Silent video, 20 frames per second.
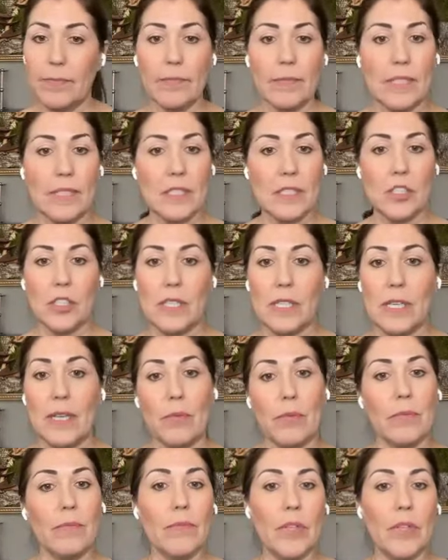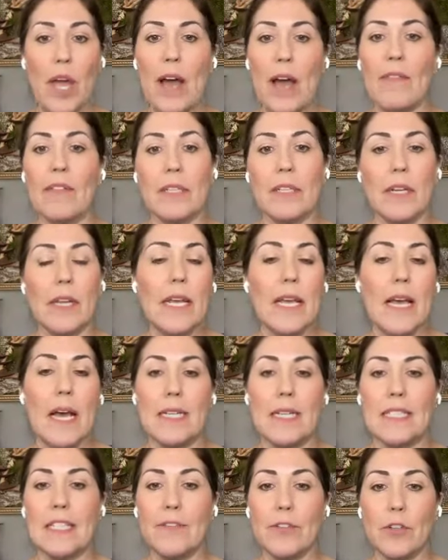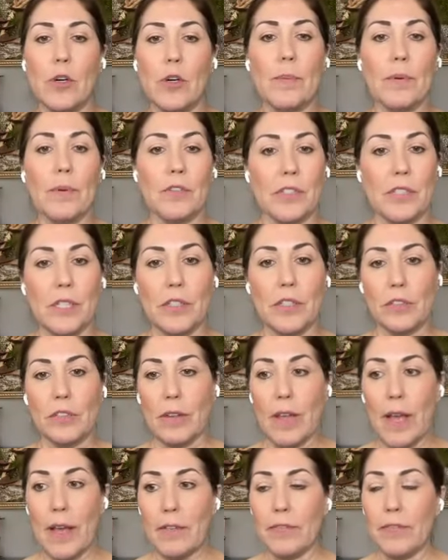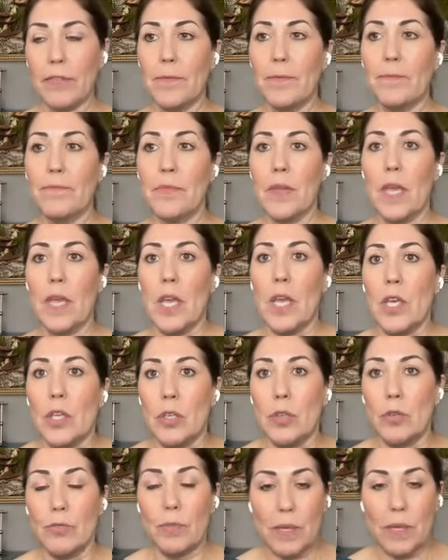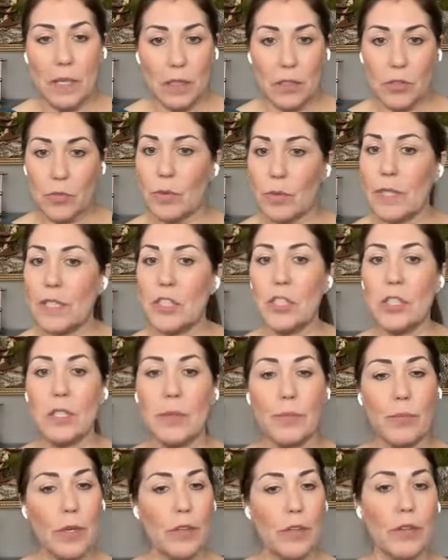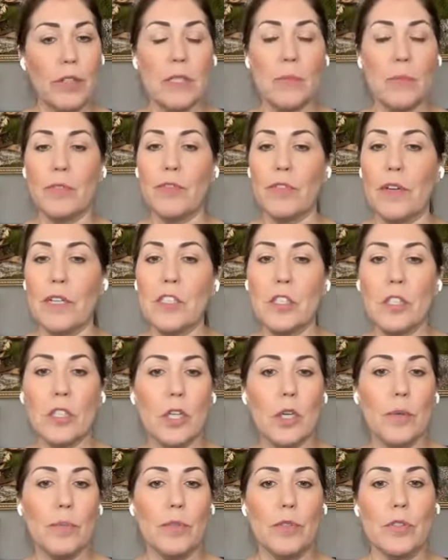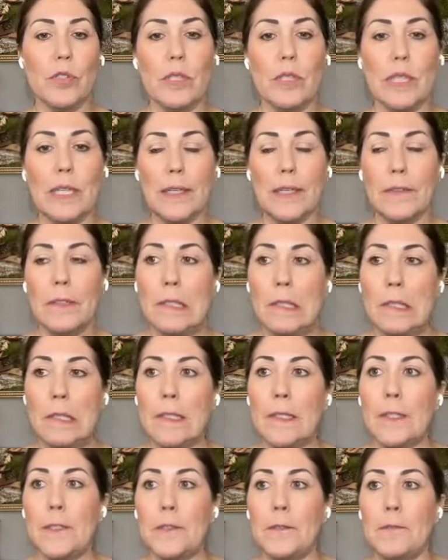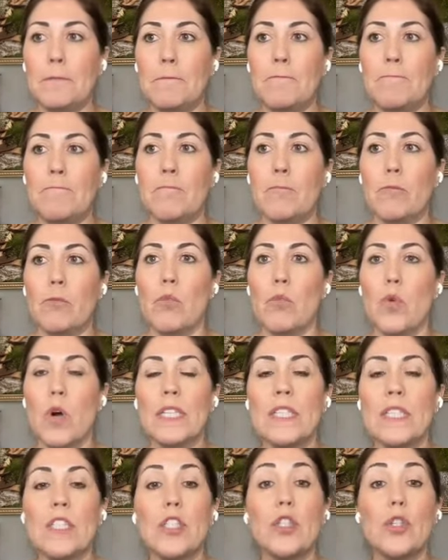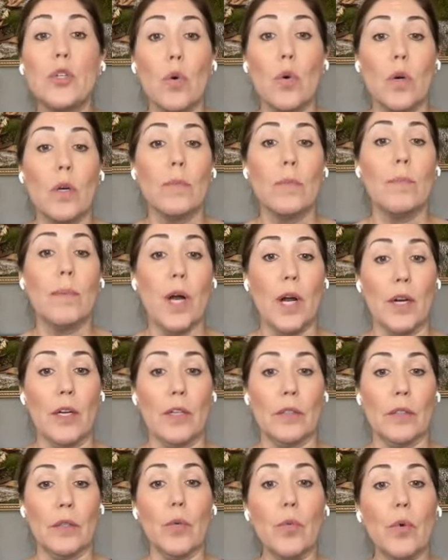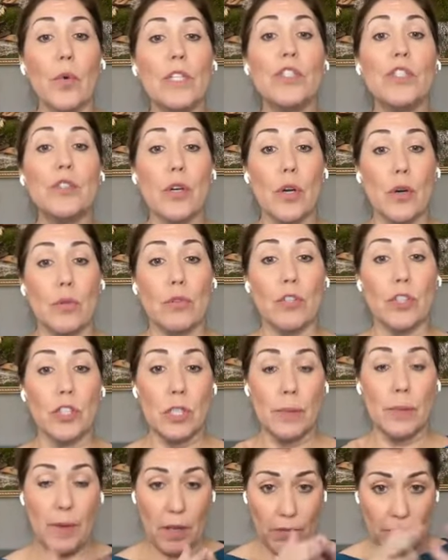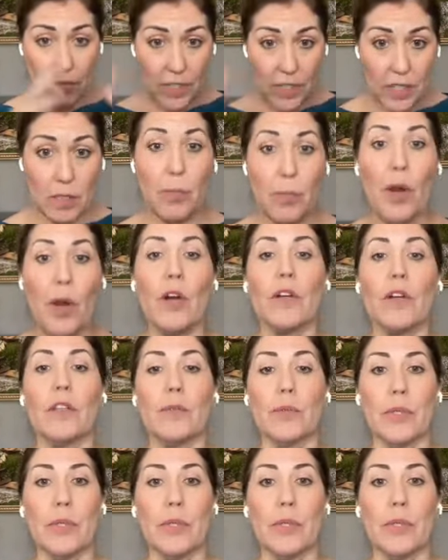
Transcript: let's just say you have a difficult person in your life. You've been in this relationship, whether it's professionally or personally. What's your part? What's your ownership of this part of the